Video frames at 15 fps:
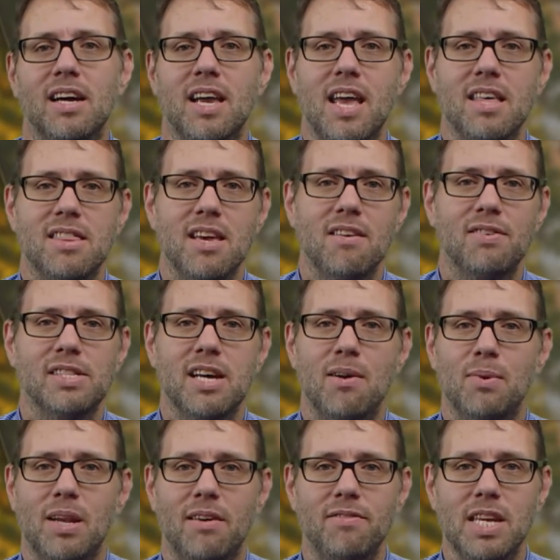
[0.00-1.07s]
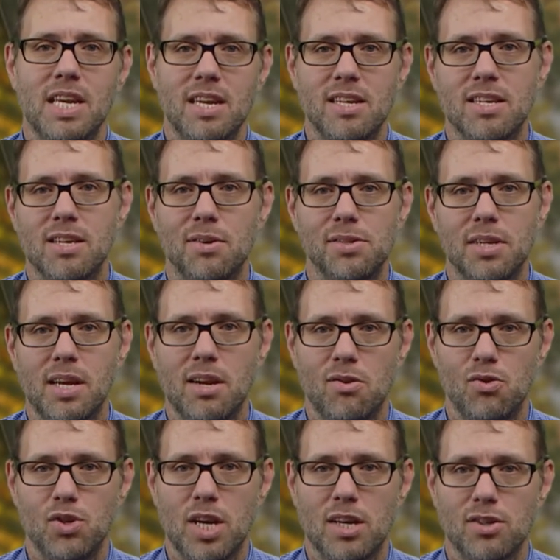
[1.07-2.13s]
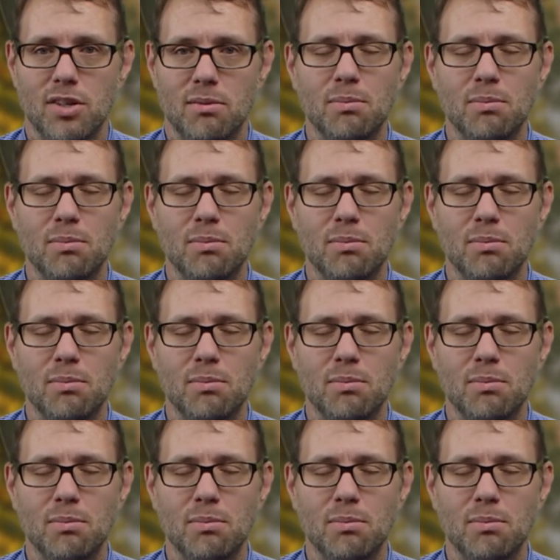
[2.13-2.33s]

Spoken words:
can't think of a time when I've needed to use an interjection.